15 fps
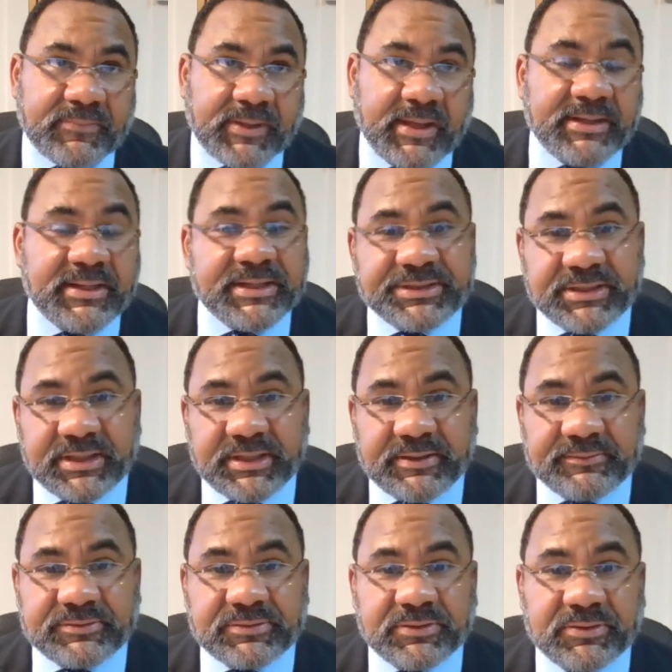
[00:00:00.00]

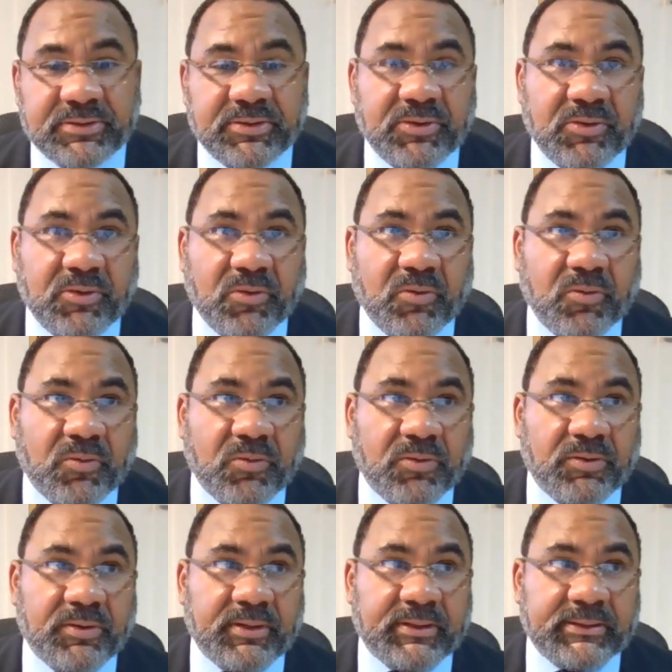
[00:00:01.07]
initiatives
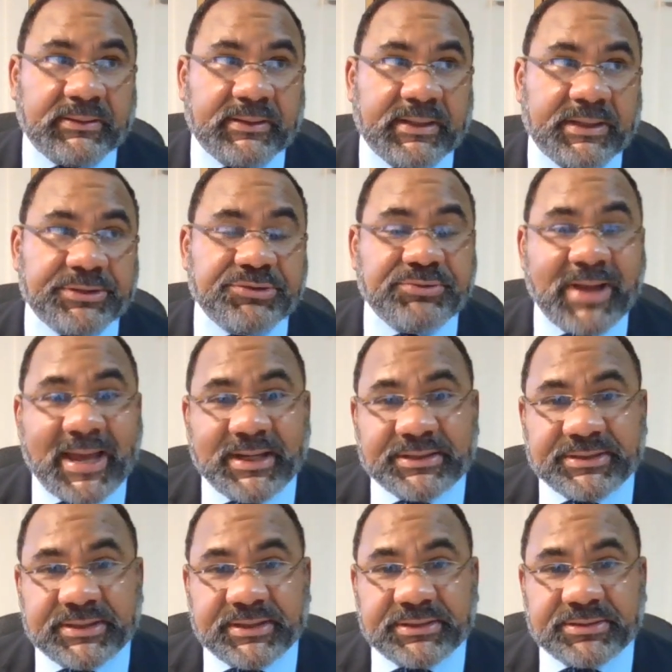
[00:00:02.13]
or
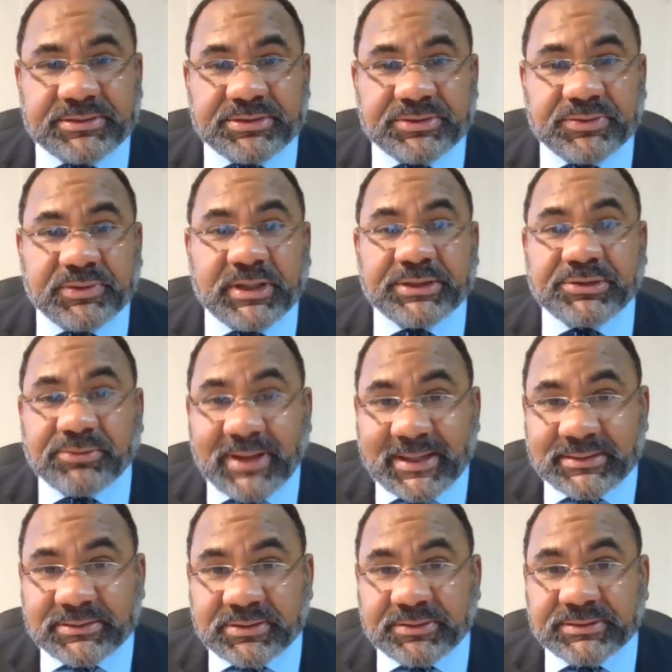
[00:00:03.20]
strategies to
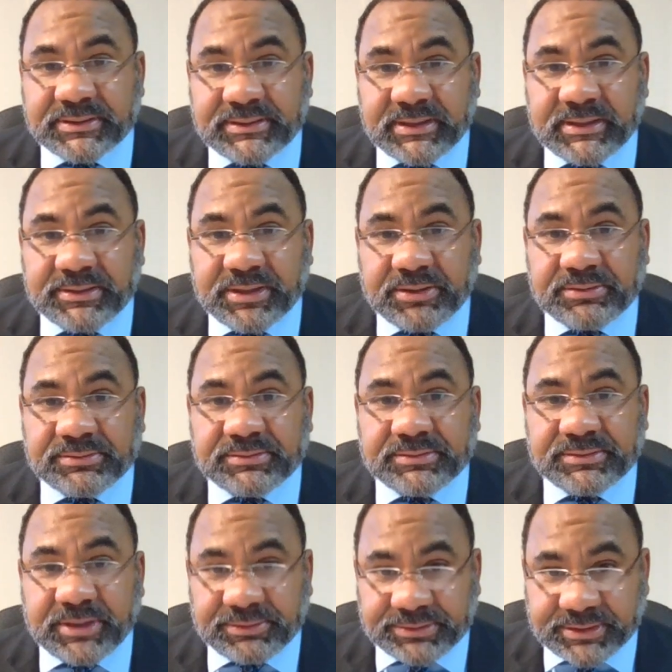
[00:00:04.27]
address
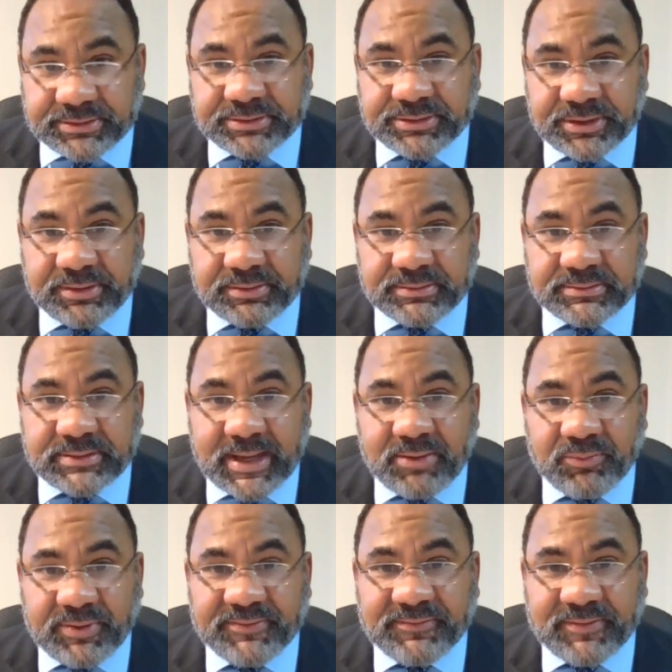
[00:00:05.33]
those concerns that
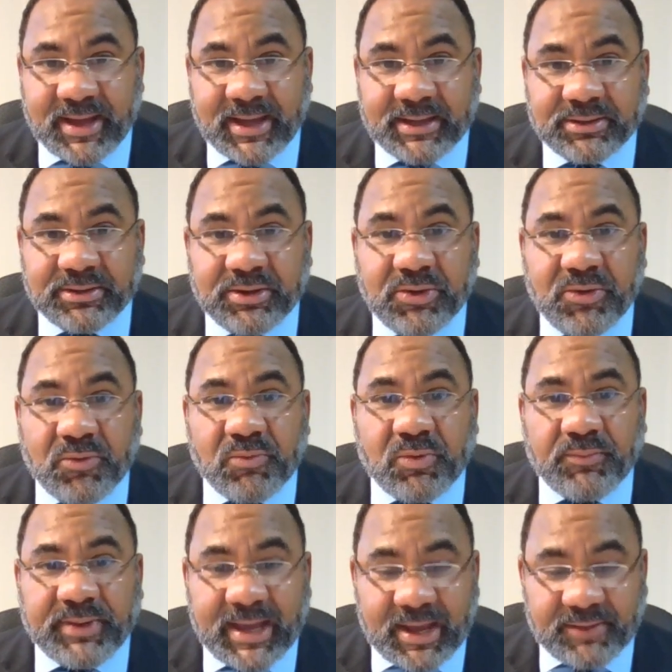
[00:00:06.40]
we find when
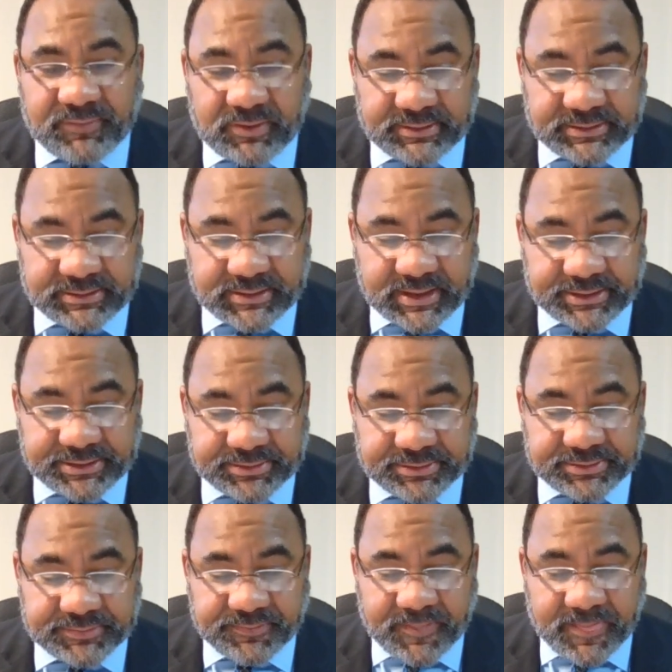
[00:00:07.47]
we have our
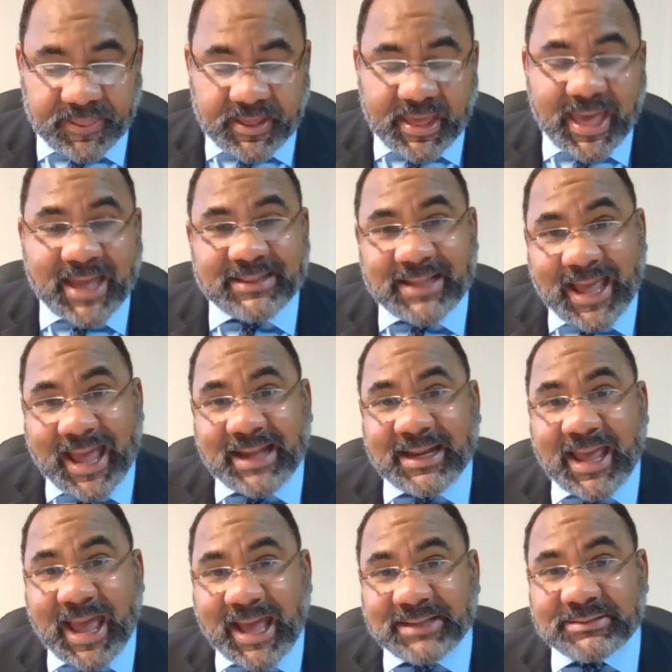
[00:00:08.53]
discussions. And that
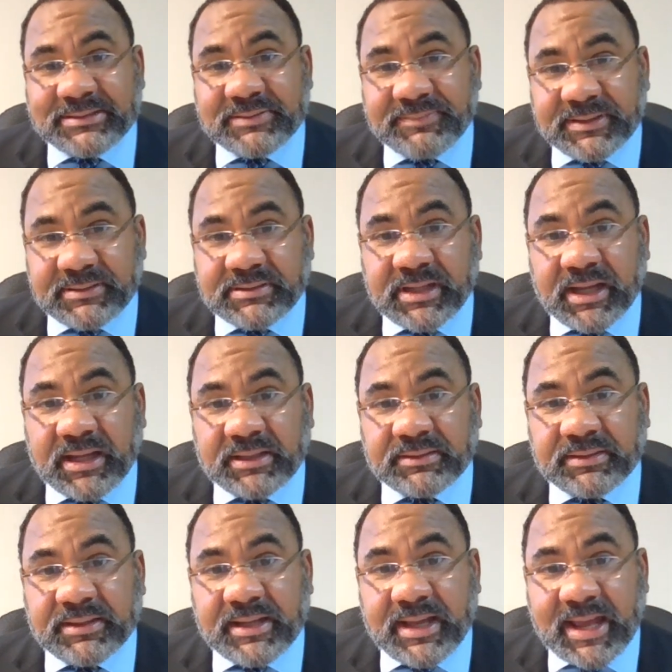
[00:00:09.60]
has to be
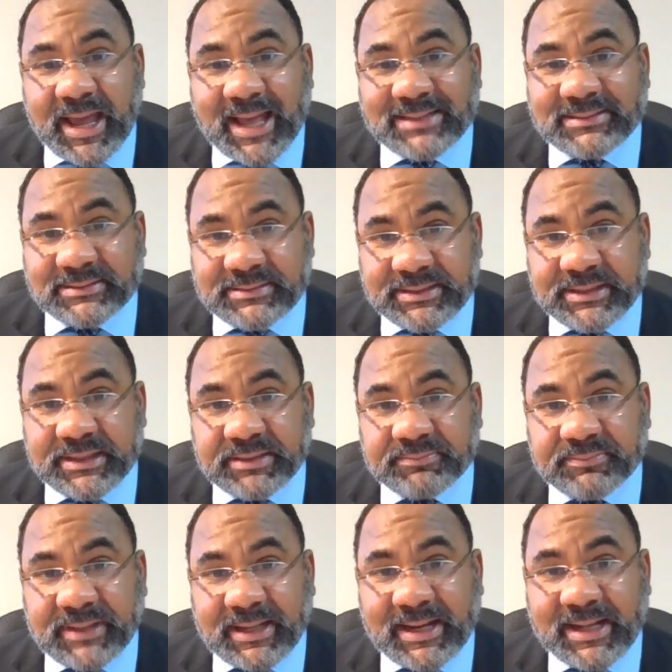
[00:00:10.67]
done as a team.
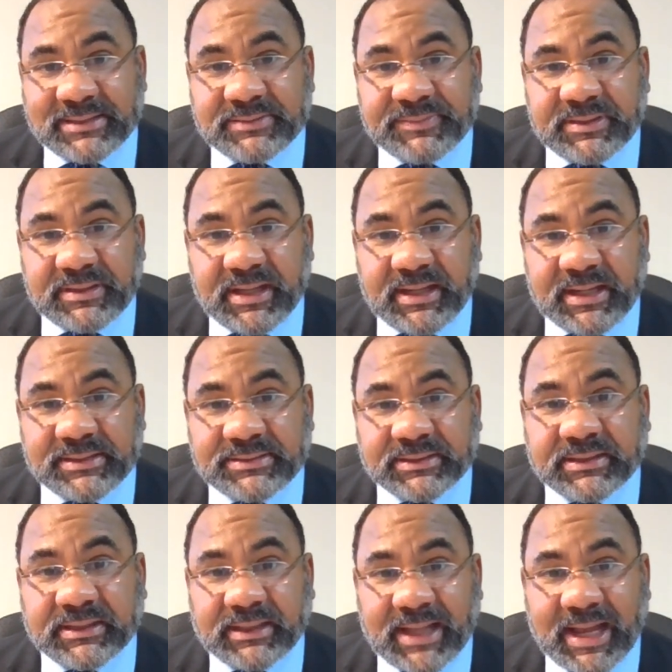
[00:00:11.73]
That has to be done as a
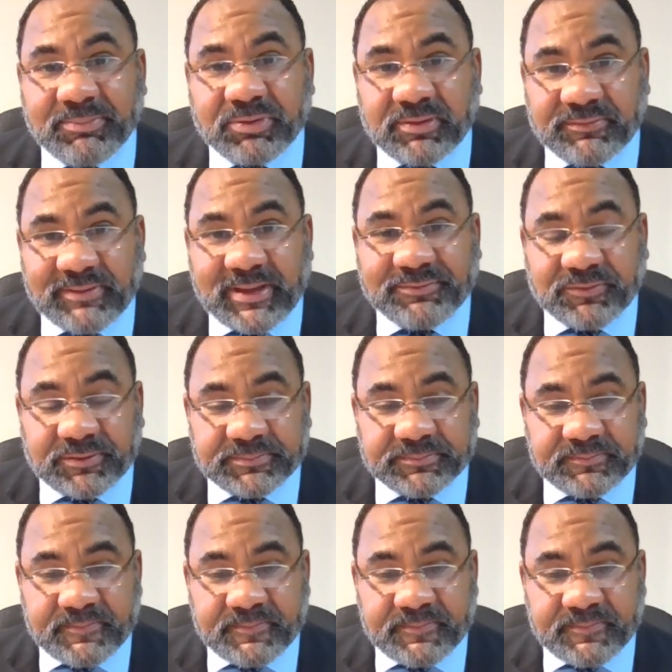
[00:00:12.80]
collaborative effort.